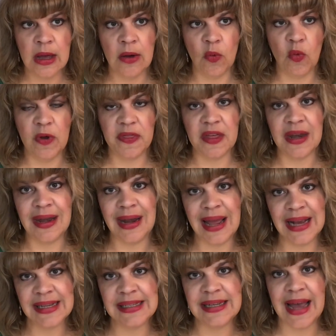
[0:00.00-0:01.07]
with the
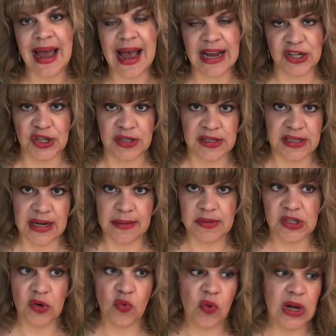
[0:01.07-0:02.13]
next action step.
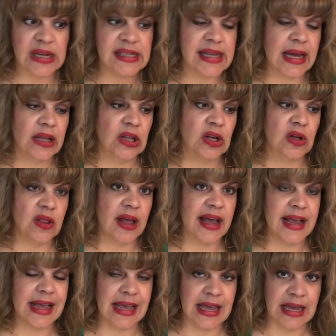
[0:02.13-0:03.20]
So what does that look
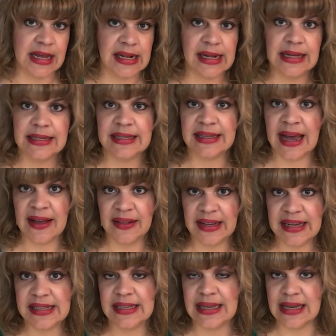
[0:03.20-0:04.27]
like in
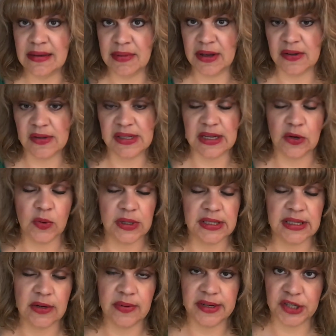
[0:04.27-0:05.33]
Sally's email
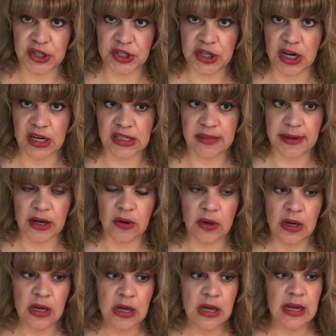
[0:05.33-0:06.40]
sequence that we just talked
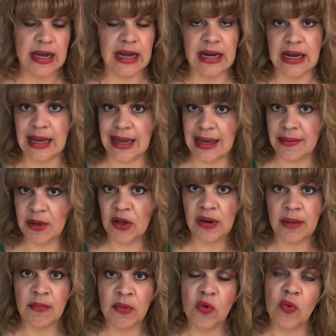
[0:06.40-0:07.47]
about? In email
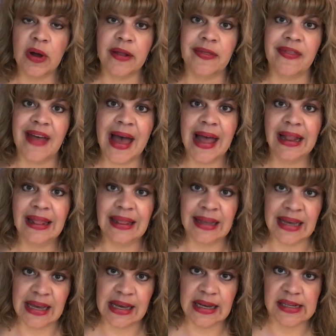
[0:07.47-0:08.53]
number 1, that
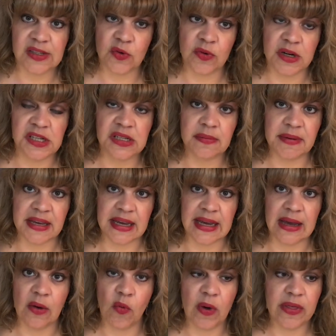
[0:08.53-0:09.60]
link is going to
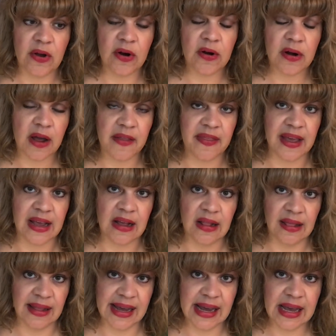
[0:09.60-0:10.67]
be whether or not they
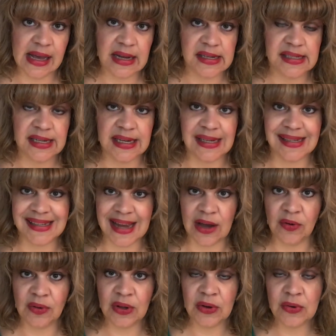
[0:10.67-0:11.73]
click to
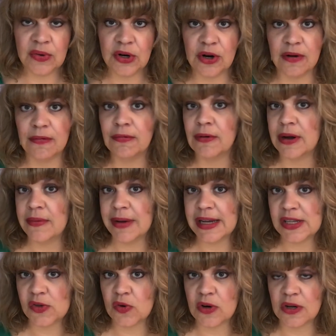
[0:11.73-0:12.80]
download her free
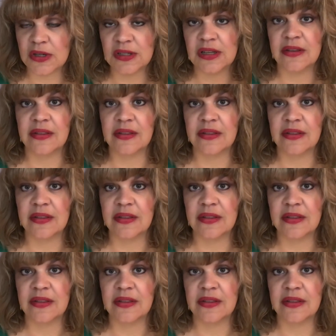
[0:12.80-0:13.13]
resource